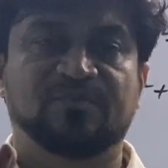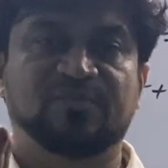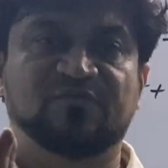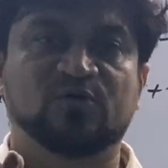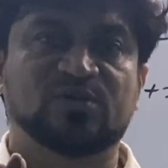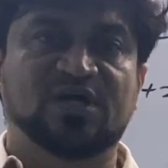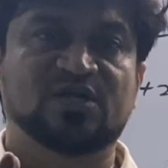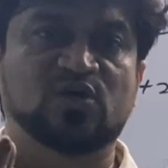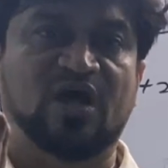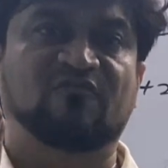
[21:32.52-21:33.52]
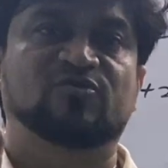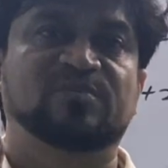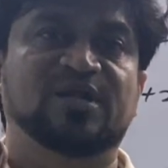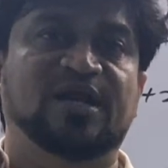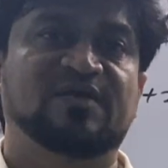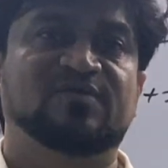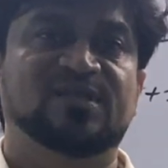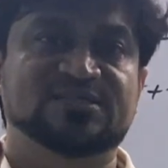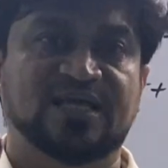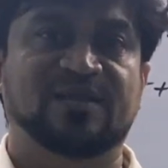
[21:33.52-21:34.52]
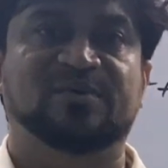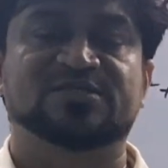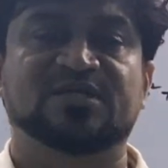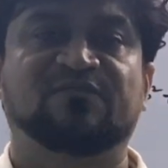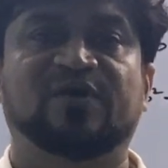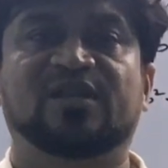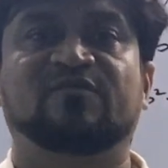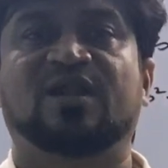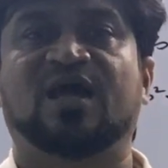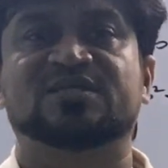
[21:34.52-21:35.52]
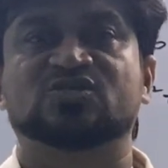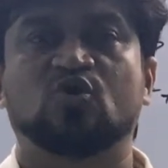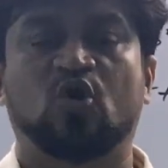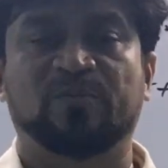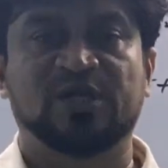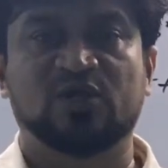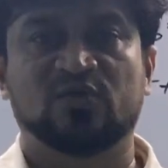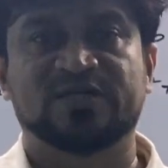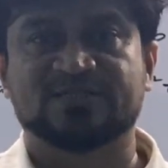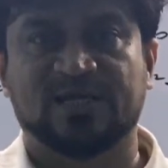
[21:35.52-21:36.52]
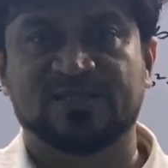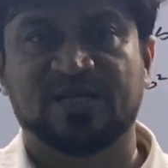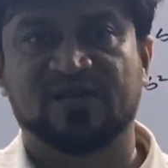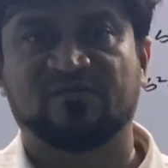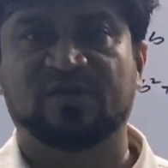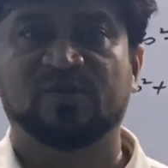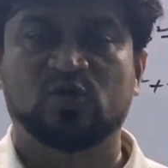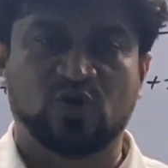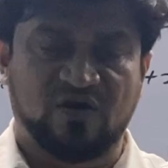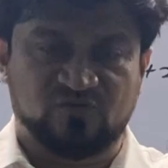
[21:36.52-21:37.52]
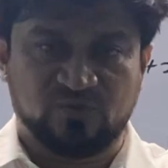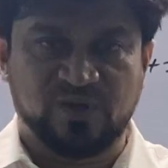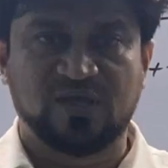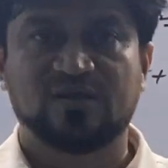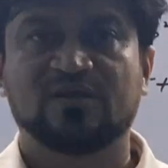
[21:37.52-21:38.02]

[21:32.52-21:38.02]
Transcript: Before that, you have to be ready with the syllabus. If anyone asks you how many units are there in 1B, you have to be